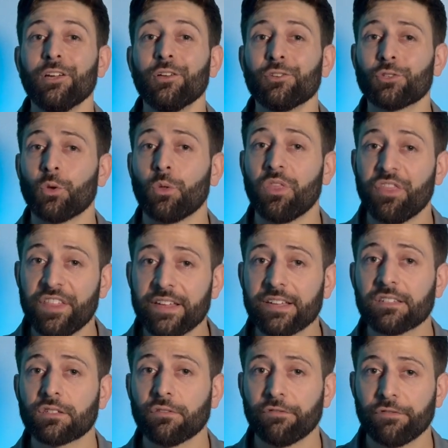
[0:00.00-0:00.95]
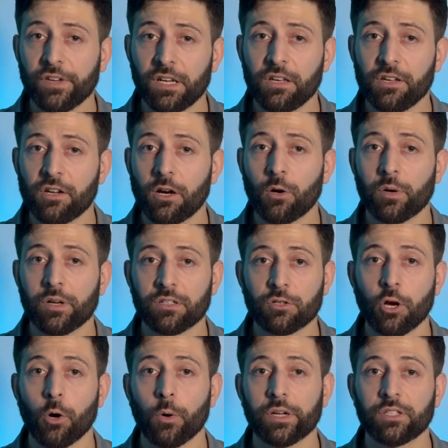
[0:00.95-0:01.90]
So this video is
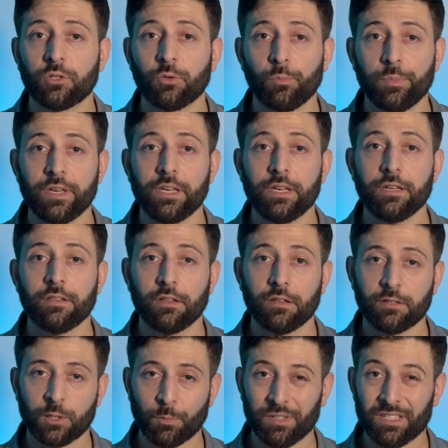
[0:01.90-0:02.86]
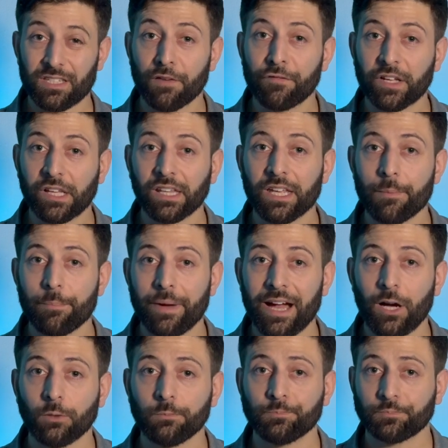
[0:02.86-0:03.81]
going to be specifically
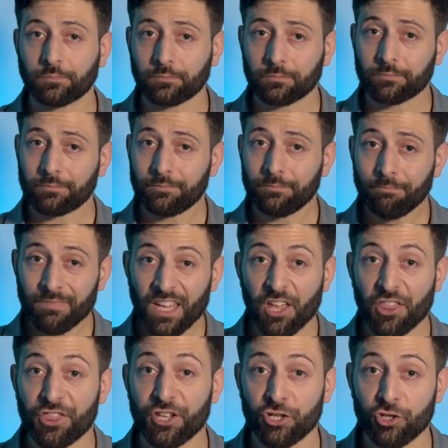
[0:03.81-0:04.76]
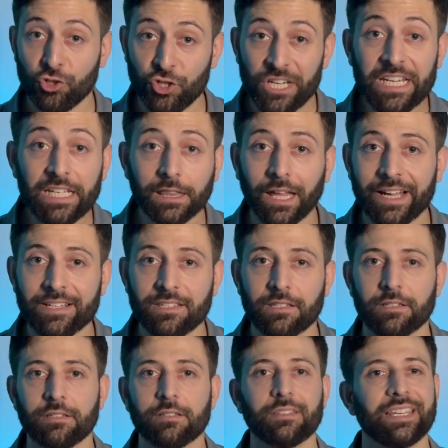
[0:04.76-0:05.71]
about the G
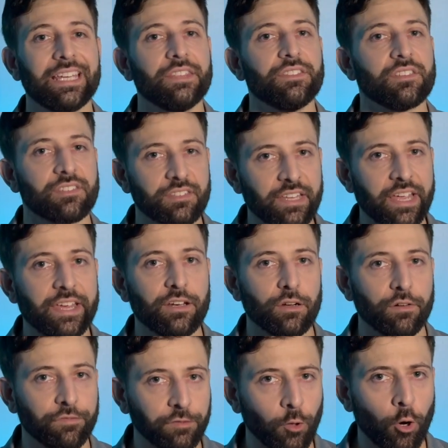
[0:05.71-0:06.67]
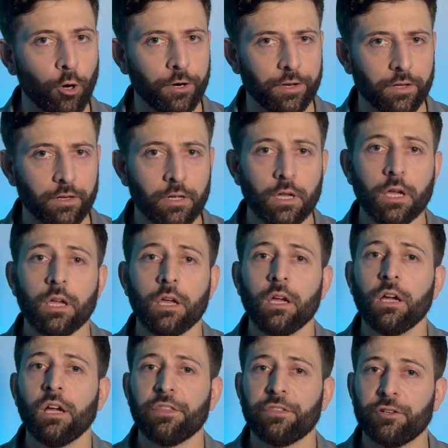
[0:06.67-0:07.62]
license in the state of Florida.
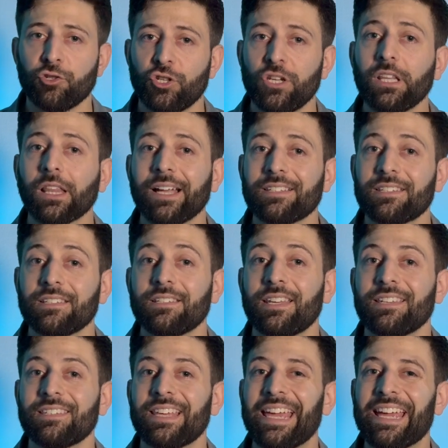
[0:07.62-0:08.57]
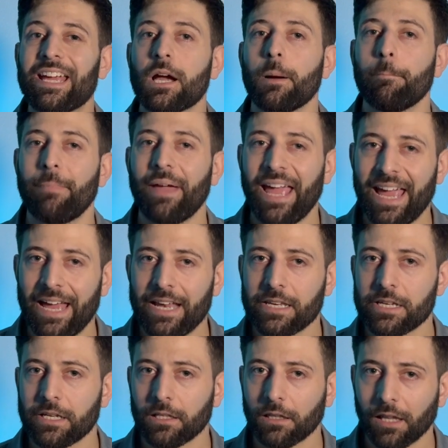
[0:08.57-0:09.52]
The G license is a
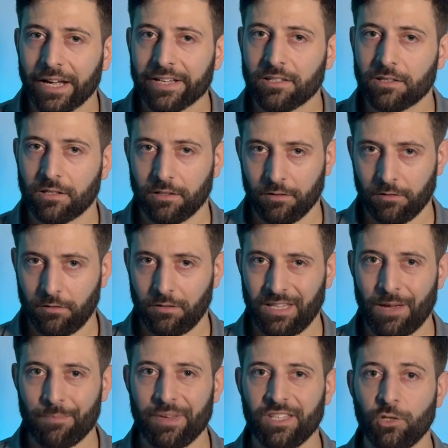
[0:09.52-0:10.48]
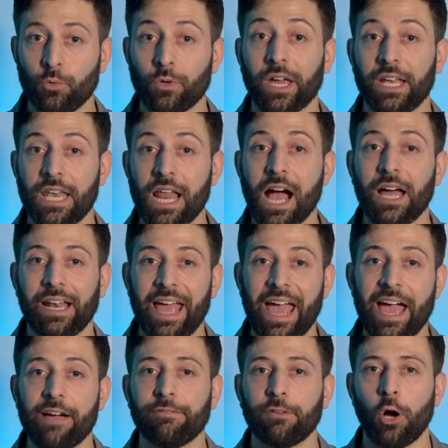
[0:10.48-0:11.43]
companion license. That means you cannot
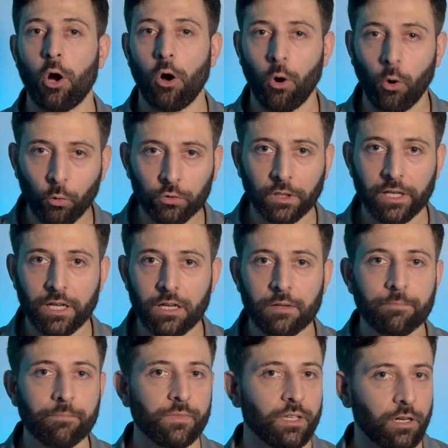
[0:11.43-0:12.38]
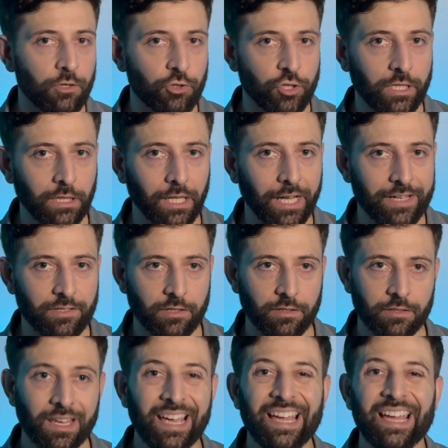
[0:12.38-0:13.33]
have only a G
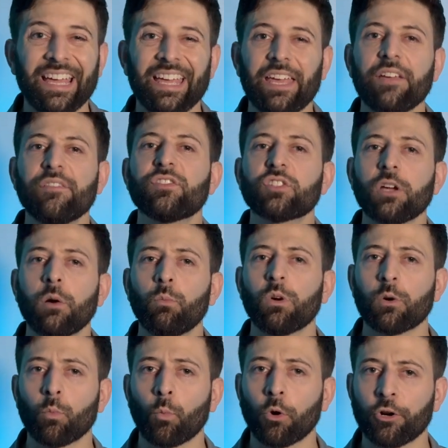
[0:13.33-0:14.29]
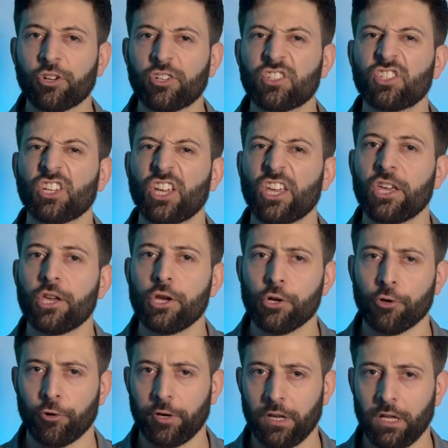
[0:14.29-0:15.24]
license. If someone works
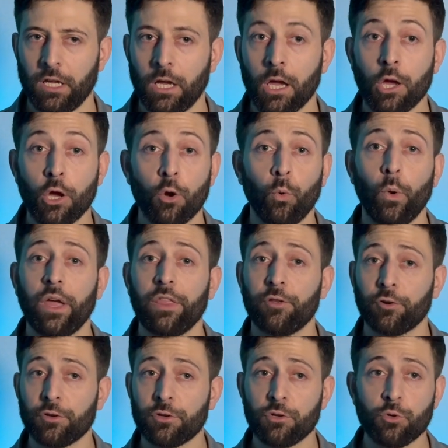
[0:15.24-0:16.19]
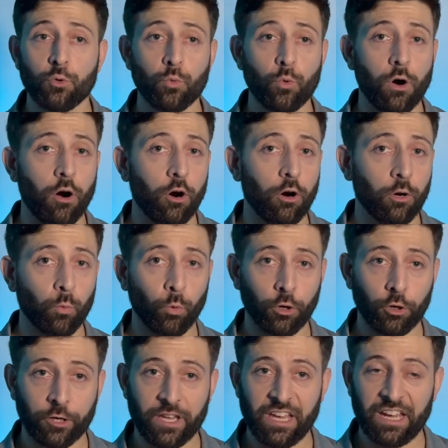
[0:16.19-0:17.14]
security, whether you are
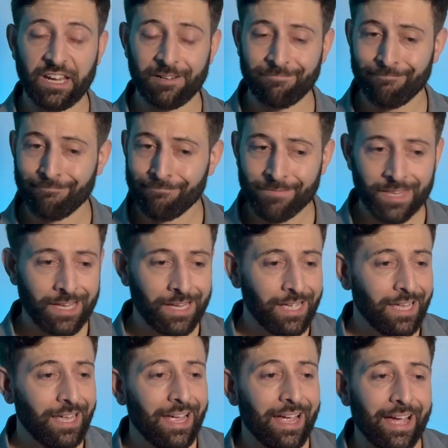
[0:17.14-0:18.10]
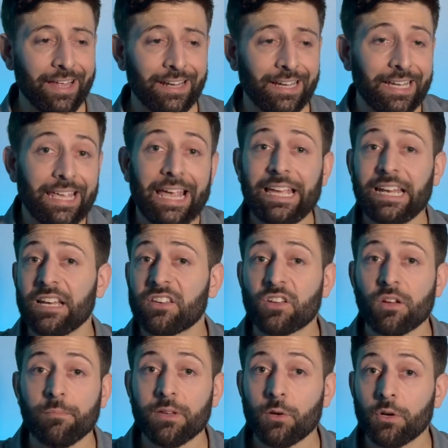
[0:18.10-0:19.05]
working at a gated
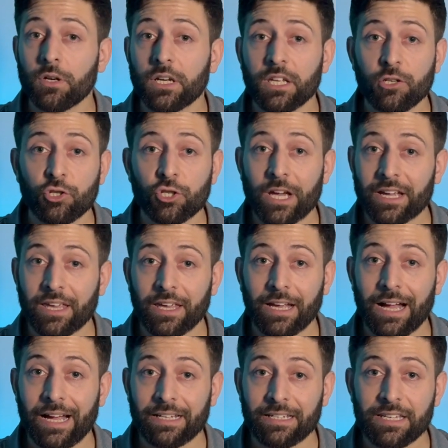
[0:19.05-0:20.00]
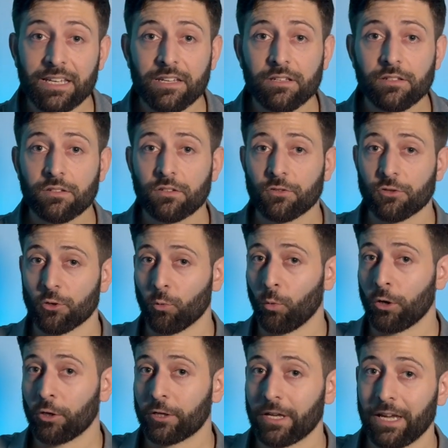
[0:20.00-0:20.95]
community checking IDs, you're
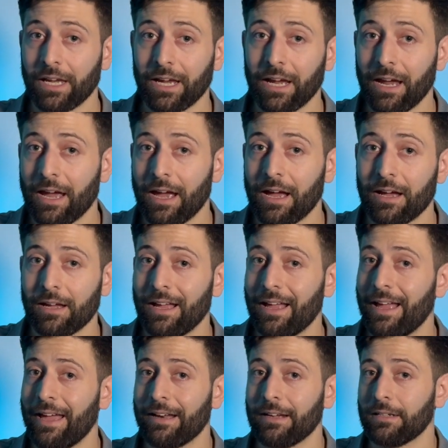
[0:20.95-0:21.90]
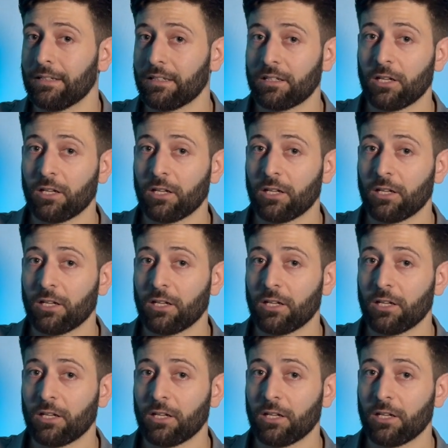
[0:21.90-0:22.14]
working at a